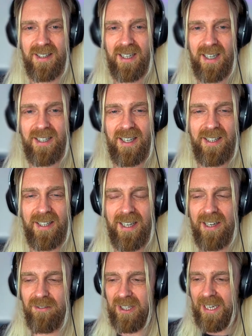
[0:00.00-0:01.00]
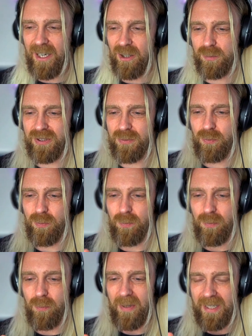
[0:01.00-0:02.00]
And again, it really helps
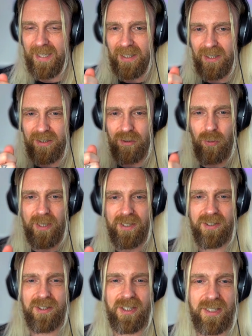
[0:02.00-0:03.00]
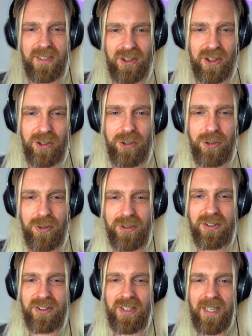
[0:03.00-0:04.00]
make that quick distinction. You could
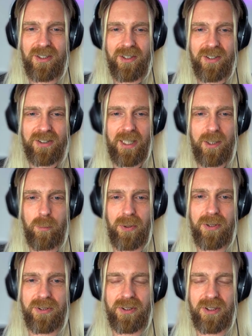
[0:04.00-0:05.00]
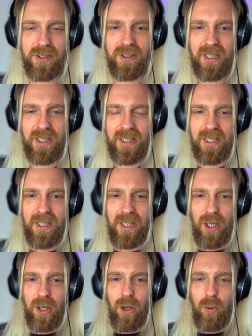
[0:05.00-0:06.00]
say to the same person,
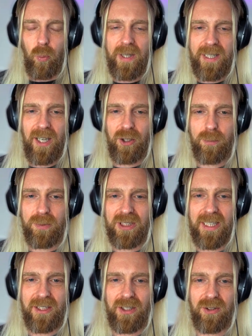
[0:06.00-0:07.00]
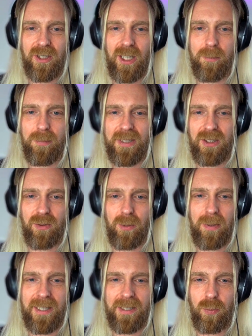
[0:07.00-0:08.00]
we hope to get your company to a
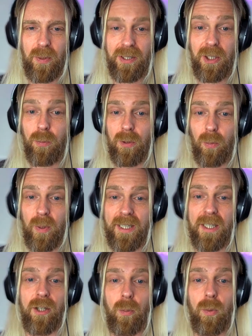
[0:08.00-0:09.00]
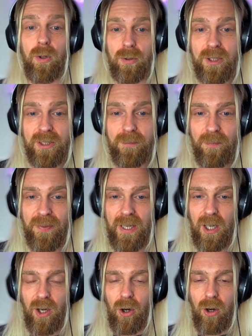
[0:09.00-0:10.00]
place where you will win an award.
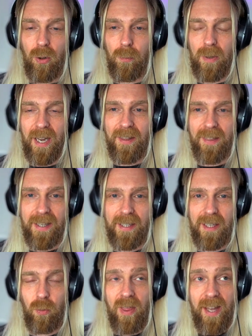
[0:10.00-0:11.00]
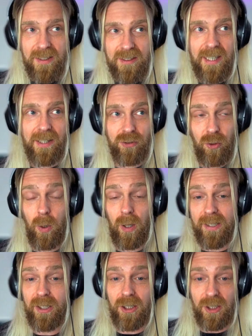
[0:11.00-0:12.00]
And they go, well, that sounds
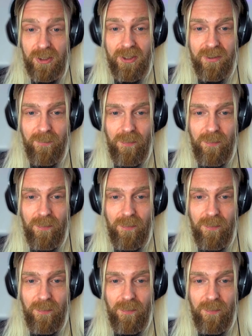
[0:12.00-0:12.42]
quite good.